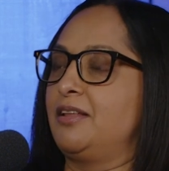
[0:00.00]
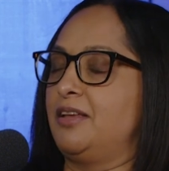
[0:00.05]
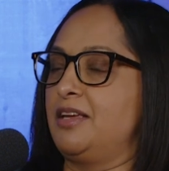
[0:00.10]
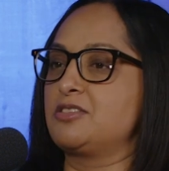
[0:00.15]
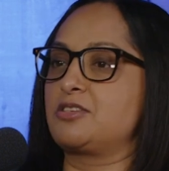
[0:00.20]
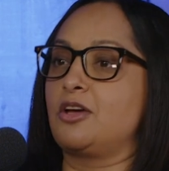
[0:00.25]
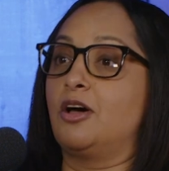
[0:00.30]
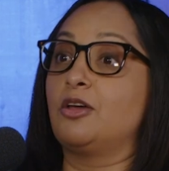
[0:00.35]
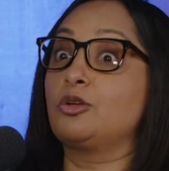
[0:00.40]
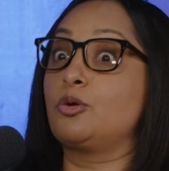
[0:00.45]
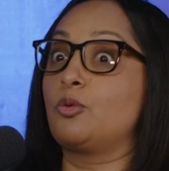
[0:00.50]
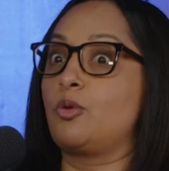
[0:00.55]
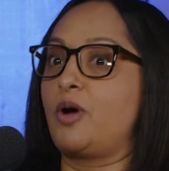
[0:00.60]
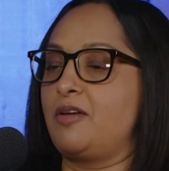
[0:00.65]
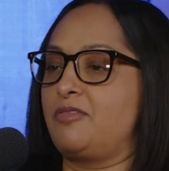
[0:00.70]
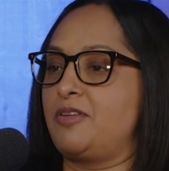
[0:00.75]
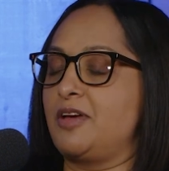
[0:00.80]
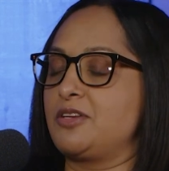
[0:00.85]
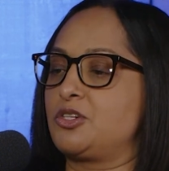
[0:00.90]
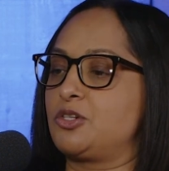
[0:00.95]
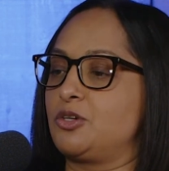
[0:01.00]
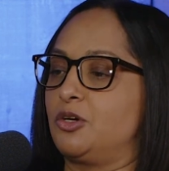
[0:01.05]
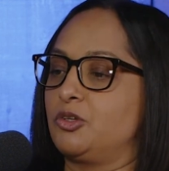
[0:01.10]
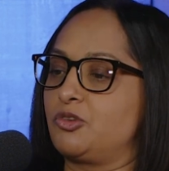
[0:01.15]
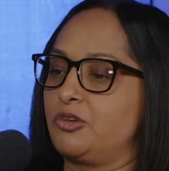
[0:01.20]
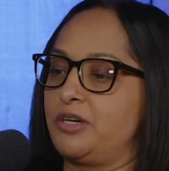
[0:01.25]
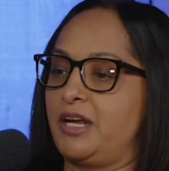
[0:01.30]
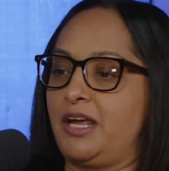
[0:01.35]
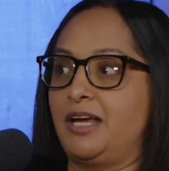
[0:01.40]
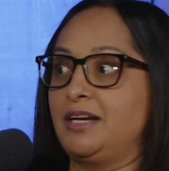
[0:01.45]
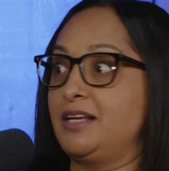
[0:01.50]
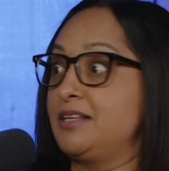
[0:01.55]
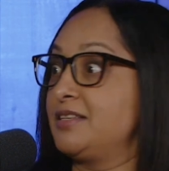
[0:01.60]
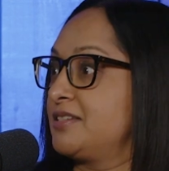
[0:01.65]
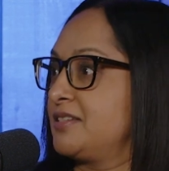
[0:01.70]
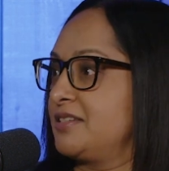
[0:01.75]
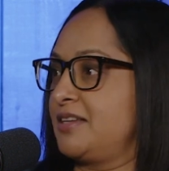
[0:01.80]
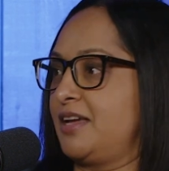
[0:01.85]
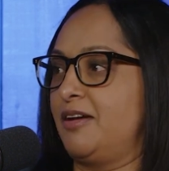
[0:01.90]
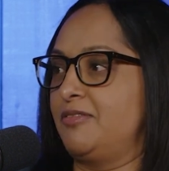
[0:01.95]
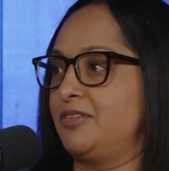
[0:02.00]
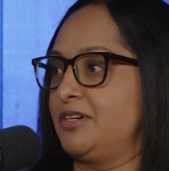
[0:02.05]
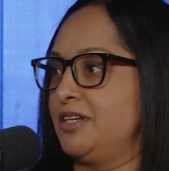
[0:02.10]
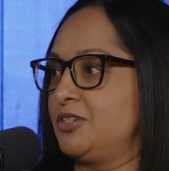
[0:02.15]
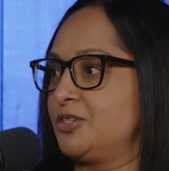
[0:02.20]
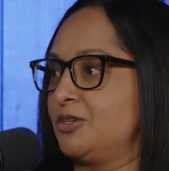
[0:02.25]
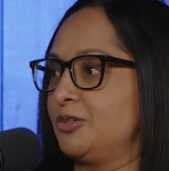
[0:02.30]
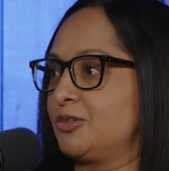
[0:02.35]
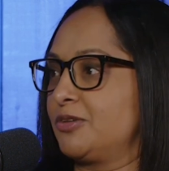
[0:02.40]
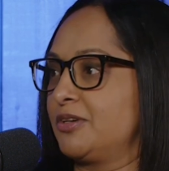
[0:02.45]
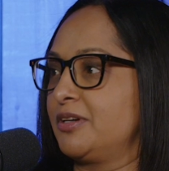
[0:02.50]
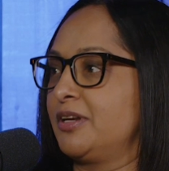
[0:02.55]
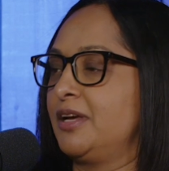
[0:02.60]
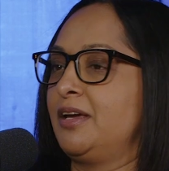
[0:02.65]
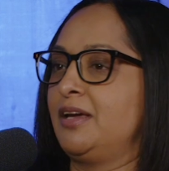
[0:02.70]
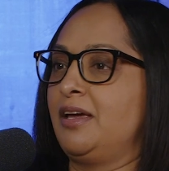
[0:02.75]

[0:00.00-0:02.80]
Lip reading: His other wife has children. Hannah doesn't have any children.